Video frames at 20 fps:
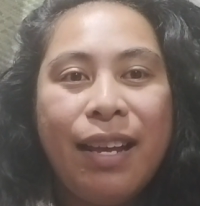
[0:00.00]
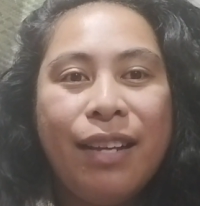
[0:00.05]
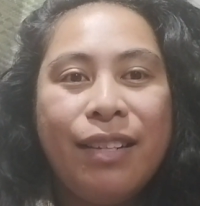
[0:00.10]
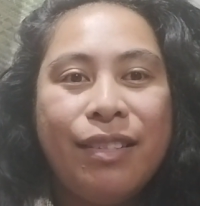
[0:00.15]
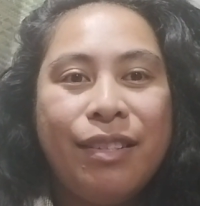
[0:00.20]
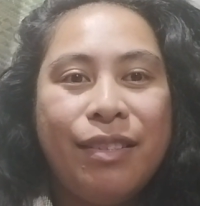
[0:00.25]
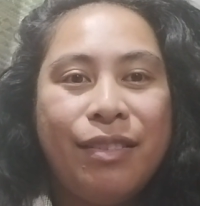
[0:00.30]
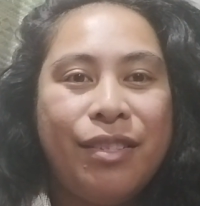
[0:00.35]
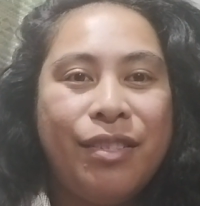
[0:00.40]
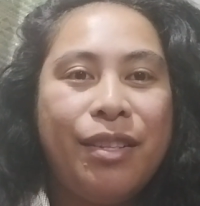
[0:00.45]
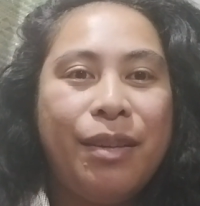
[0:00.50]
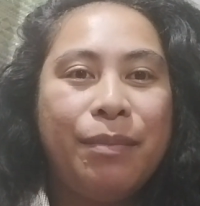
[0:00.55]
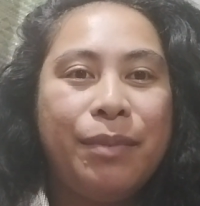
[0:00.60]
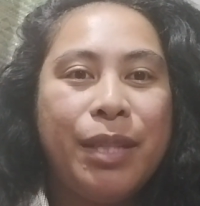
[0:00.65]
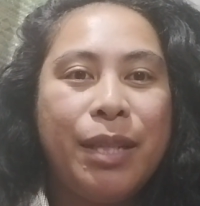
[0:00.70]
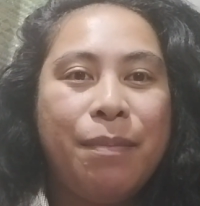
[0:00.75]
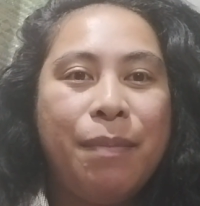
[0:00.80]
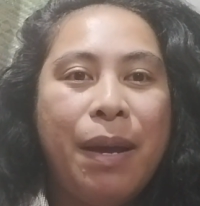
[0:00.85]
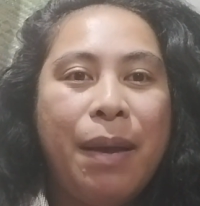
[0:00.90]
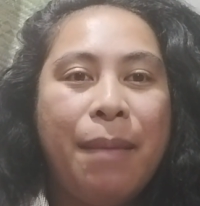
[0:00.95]
So I was
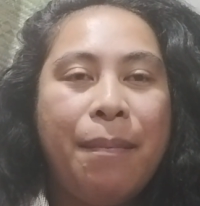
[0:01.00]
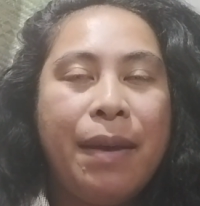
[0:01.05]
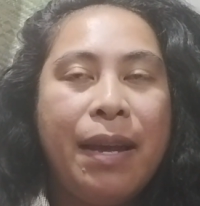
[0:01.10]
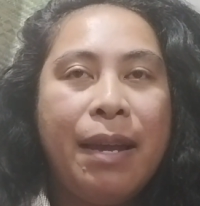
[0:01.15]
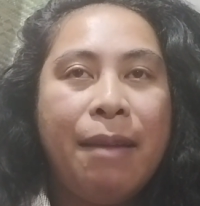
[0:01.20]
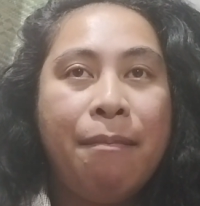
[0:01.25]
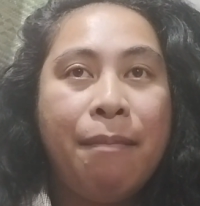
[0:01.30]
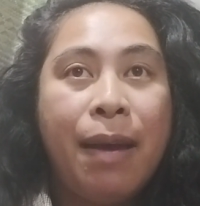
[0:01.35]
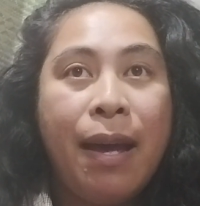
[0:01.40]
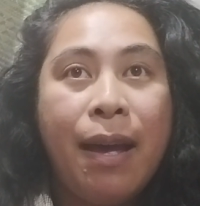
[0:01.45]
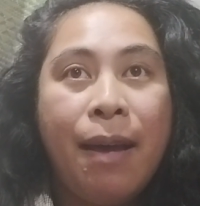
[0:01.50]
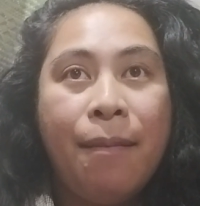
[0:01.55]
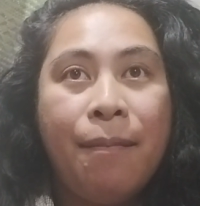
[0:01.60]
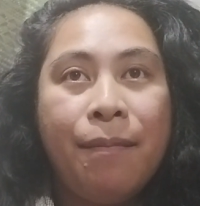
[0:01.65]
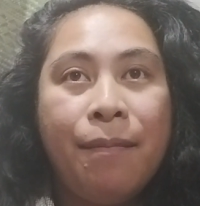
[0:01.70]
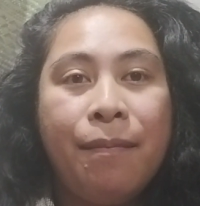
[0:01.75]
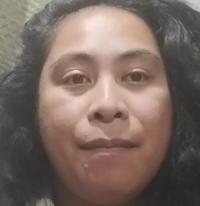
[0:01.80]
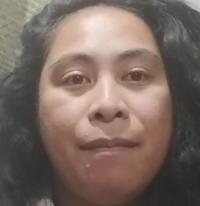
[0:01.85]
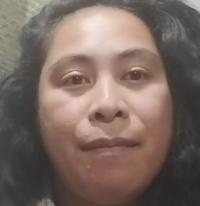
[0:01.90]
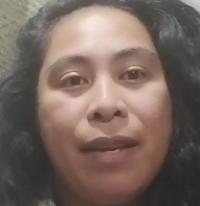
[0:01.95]
adopted by my
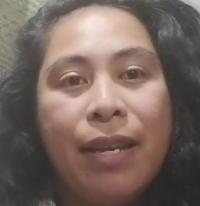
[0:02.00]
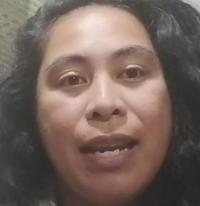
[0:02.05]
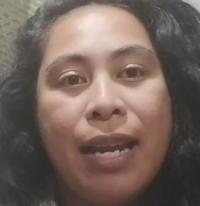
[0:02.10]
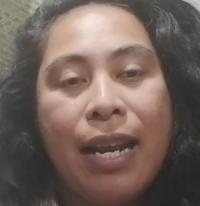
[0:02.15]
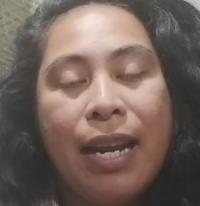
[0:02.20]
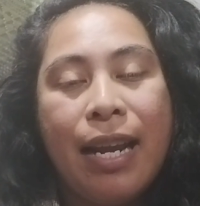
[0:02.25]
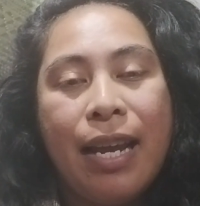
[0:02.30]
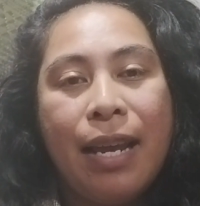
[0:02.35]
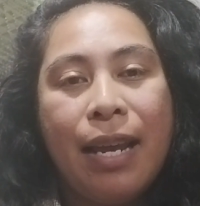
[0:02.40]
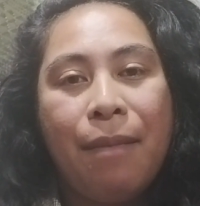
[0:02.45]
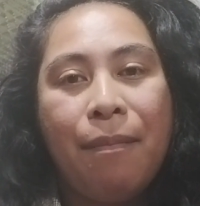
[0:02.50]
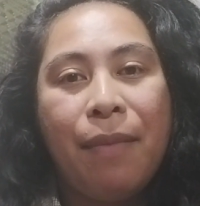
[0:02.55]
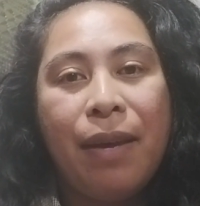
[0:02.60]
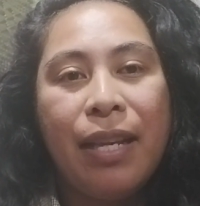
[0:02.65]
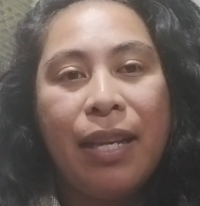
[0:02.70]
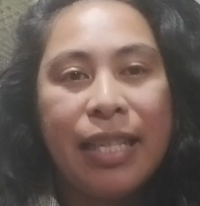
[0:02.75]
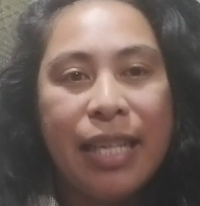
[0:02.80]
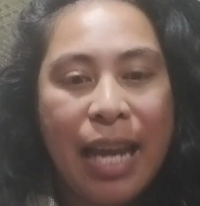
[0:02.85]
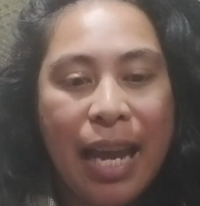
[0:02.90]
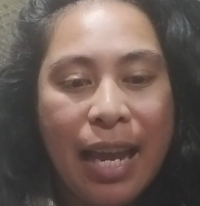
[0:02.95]
mum, my nana and my
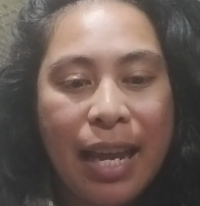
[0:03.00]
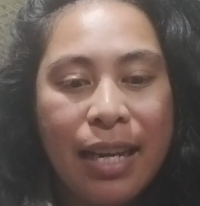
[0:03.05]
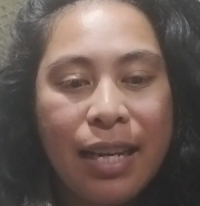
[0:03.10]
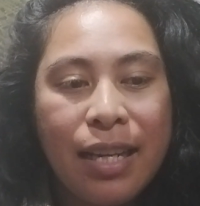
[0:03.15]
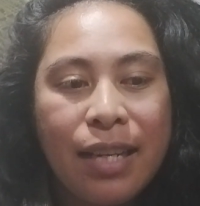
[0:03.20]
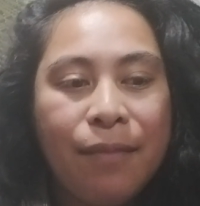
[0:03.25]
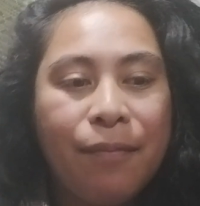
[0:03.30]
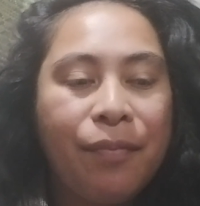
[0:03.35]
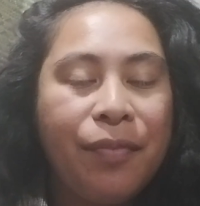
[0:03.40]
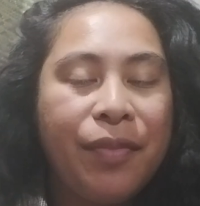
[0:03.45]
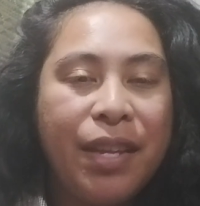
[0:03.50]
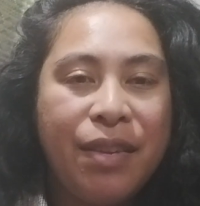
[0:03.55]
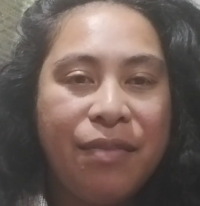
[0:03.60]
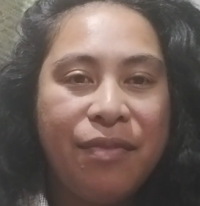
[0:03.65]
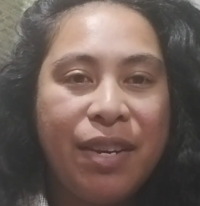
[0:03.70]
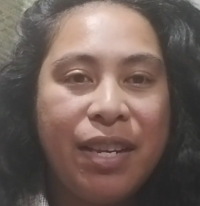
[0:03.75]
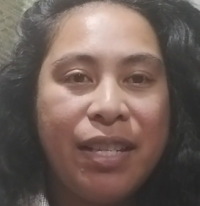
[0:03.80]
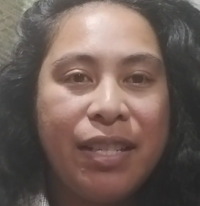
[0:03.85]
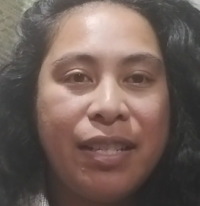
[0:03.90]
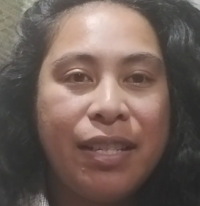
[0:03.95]
dad, and
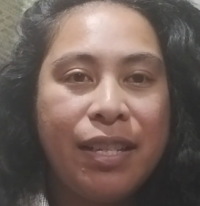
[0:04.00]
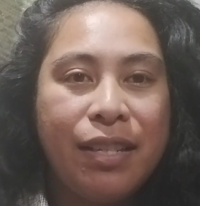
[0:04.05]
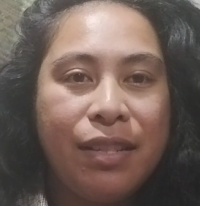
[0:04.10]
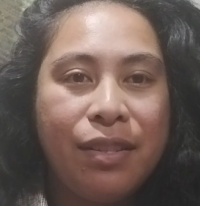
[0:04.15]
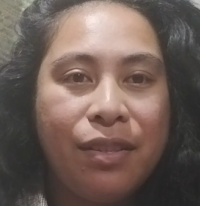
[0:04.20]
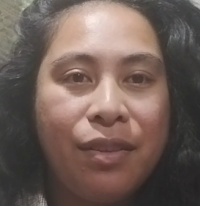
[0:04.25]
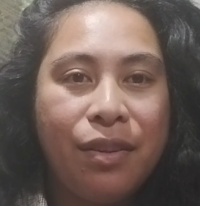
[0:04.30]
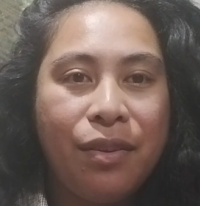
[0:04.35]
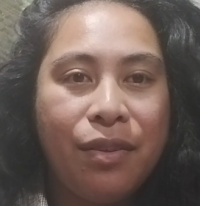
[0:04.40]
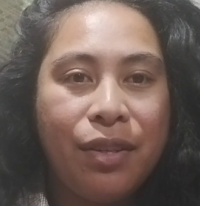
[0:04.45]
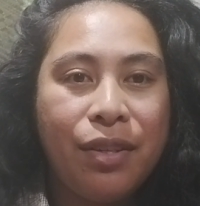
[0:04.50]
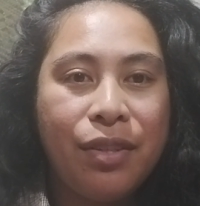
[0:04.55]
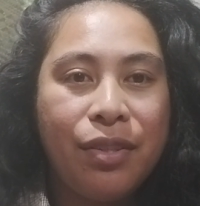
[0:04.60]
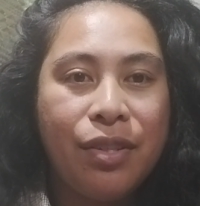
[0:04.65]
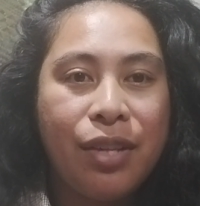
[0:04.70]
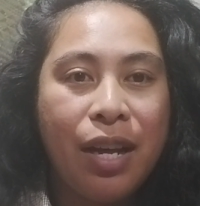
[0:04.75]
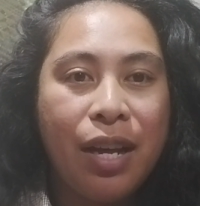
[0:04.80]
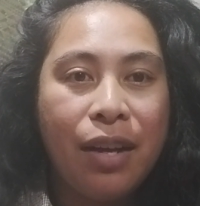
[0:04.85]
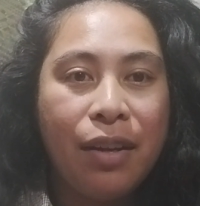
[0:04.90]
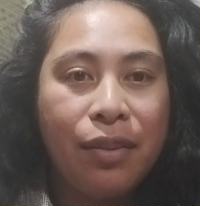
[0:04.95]
raised as an only
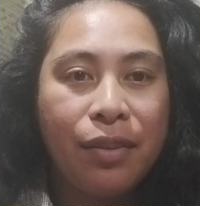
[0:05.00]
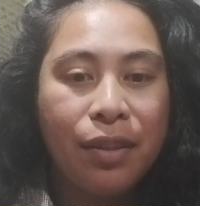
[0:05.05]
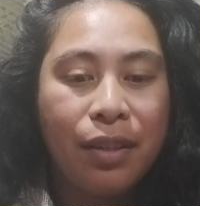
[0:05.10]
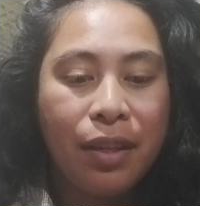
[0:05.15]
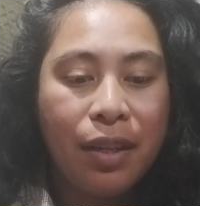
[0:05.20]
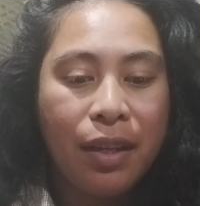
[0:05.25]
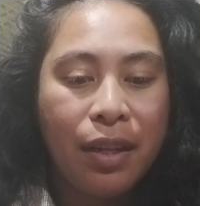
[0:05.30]
child.